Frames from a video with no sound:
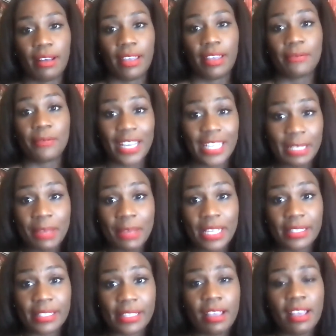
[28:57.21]

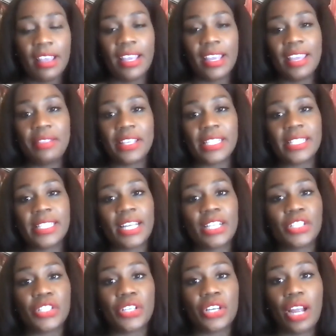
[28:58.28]
investments in this
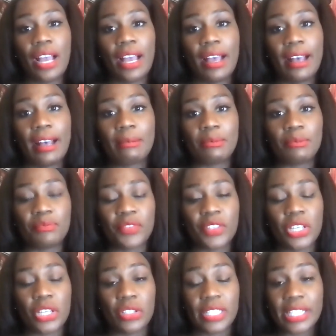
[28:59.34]
sector,
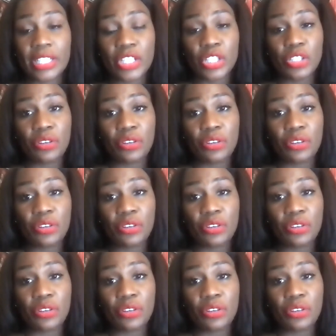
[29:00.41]
you know, skills